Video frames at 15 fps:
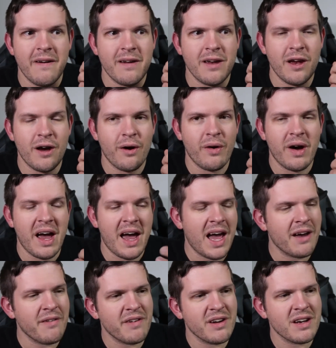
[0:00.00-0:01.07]
you know,
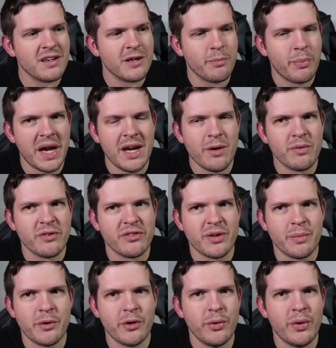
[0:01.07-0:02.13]
having a debate with
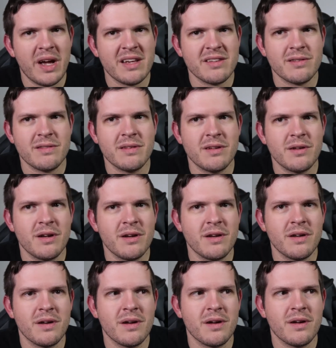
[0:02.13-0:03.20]
someone who has
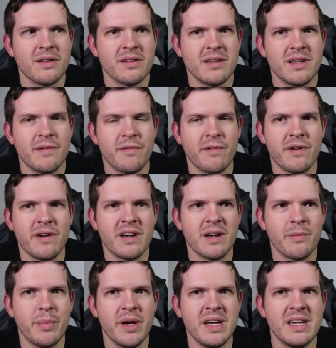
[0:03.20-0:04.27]
a differing
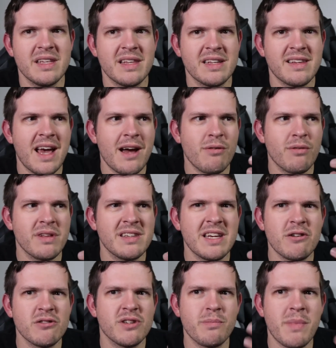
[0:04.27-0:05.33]
opinion. That's how
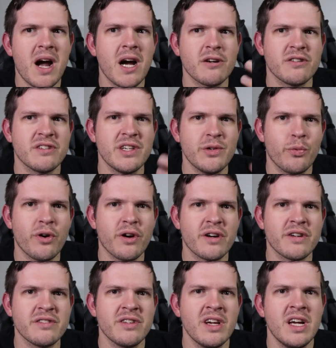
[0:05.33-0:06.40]
a democracy
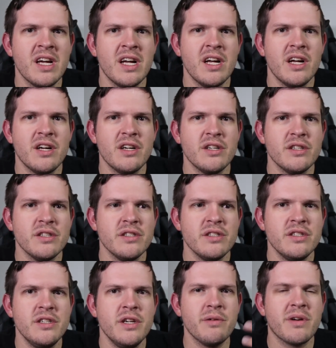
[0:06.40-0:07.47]
works,
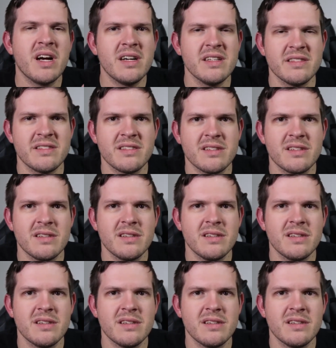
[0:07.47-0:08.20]
you cunts.